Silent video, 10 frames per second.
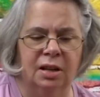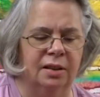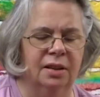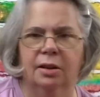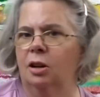I
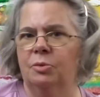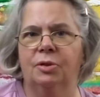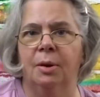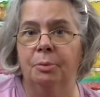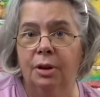think they call them
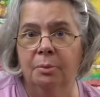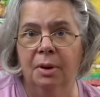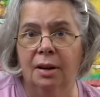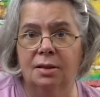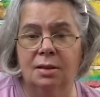scrapbooking
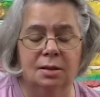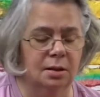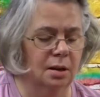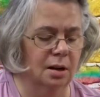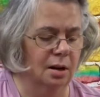boxes.
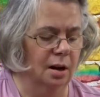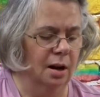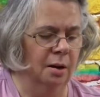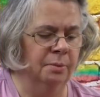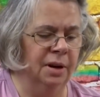
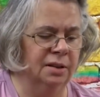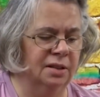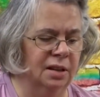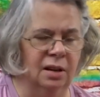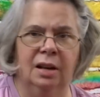
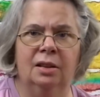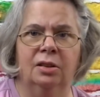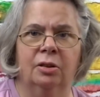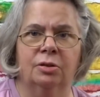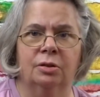But I think
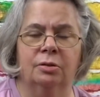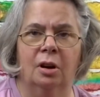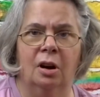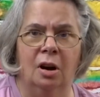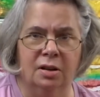those are
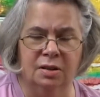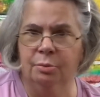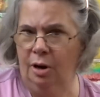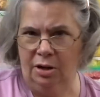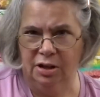awesome
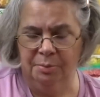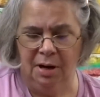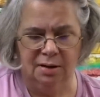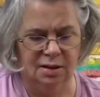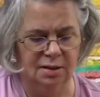project
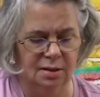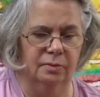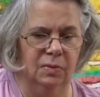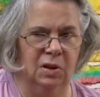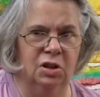boxes.
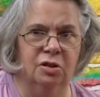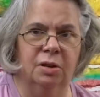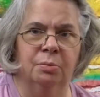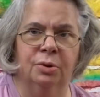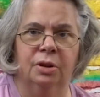because you
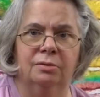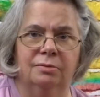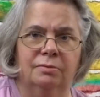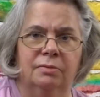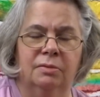can put
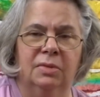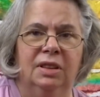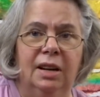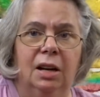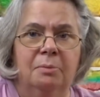
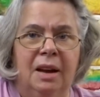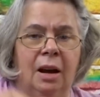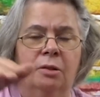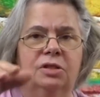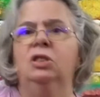little
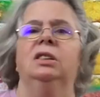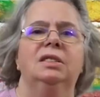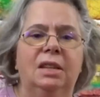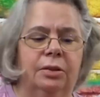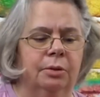amounts, you can
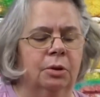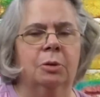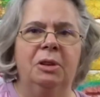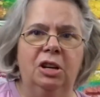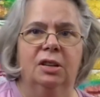see through
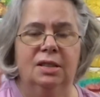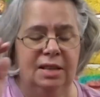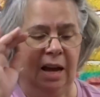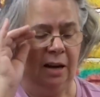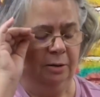them and you can
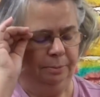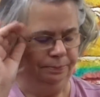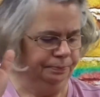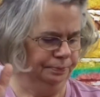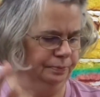stack them.
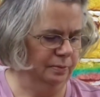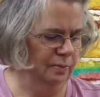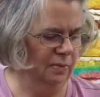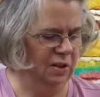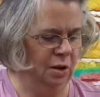
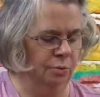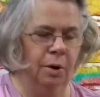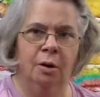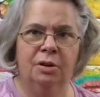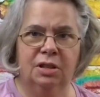So
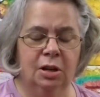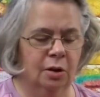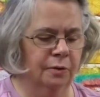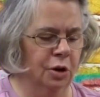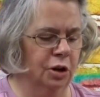always can
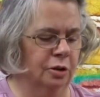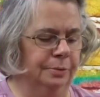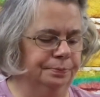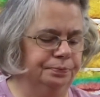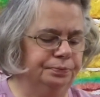go
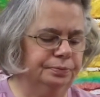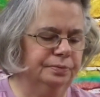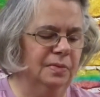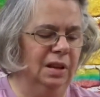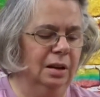vertical.
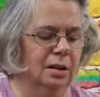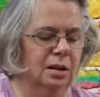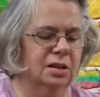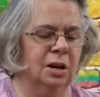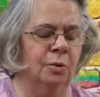
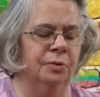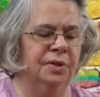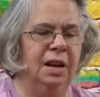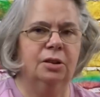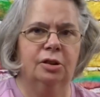So
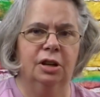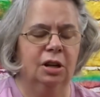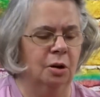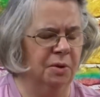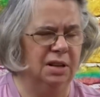these are going to
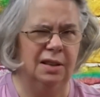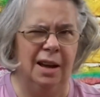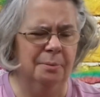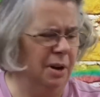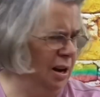go into
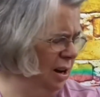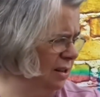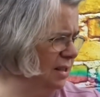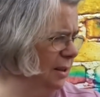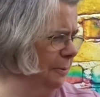that
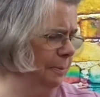box.